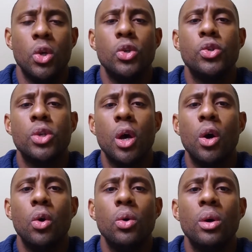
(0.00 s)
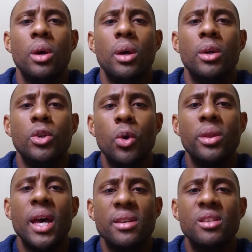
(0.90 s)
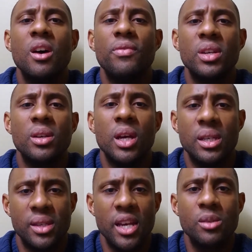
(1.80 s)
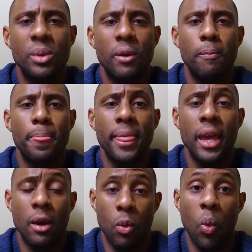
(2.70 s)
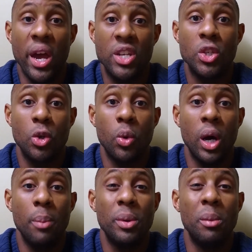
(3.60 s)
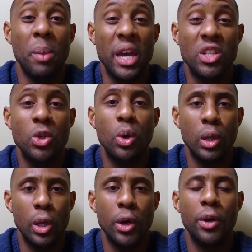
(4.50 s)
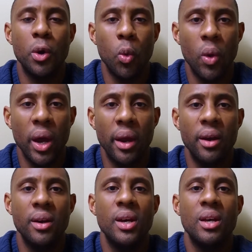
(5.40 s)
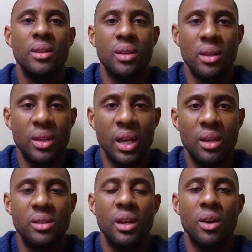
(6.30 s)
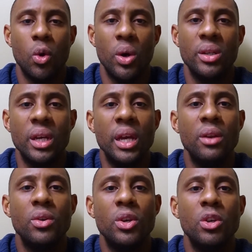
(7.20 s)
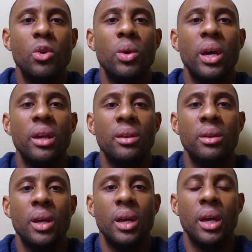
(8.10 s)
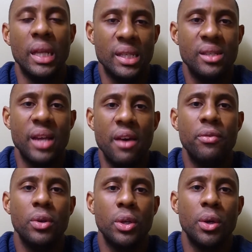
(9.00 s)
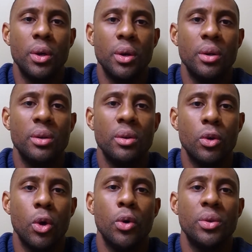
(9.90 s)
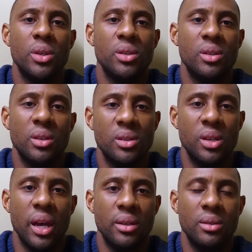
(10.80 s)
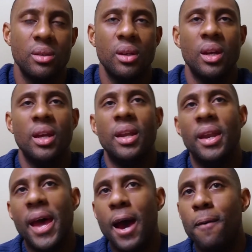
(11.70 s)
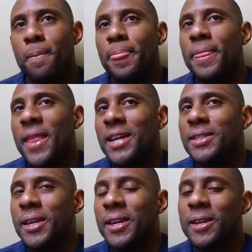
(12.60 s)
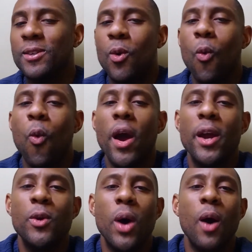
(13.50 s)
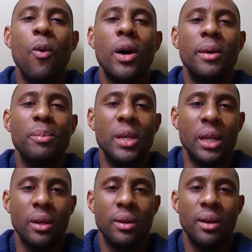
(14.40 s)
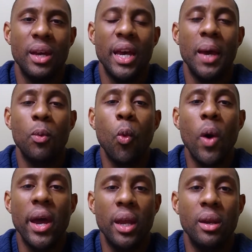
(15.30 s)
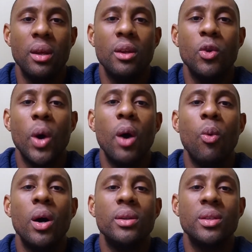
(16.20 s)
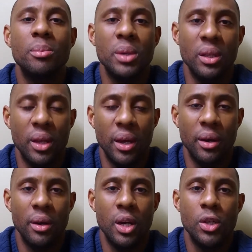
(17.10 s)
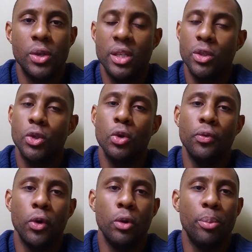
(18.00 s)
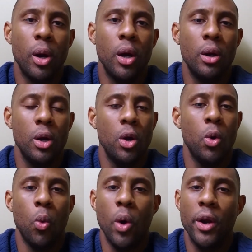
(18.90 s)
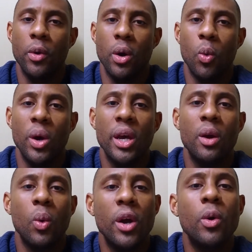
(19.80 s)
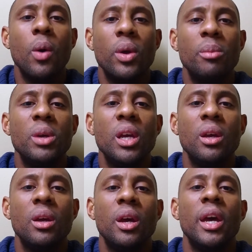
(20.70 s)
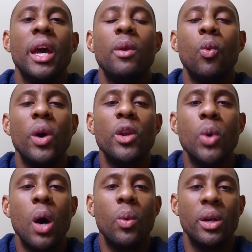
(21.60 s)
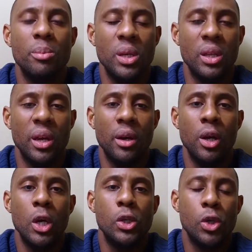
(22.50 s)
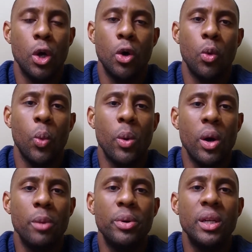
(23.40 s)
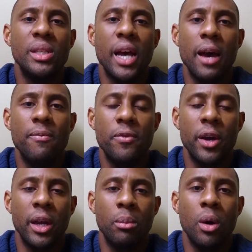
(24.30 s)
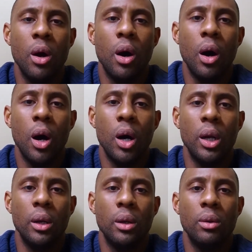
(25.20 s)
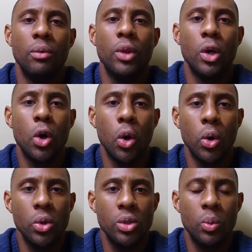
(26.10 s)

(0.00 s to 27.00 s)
So doing that self-assessment, it wakes you up and makes you alert and aware to the things that are going to hinder you and stifle your growth and success. Now, next thing is, where do I want to be? And when do I want to be there? So that's a twofold part. Where do I want to be? And when do I want to be there? So we want to put a time frame on the goals.